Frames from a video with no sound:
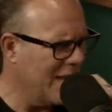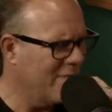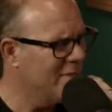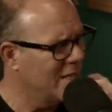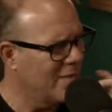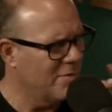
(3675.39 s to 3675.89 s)
I
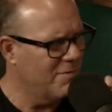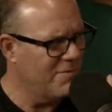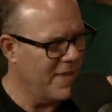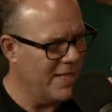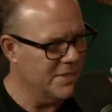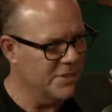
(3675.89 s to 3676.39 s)
have it a lot with
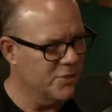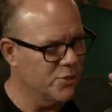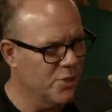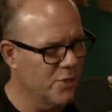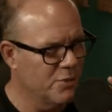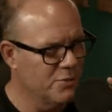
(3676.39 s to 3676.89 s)
fans at
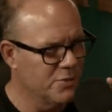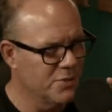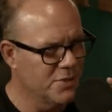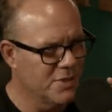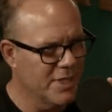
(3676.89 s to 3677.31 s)
shows.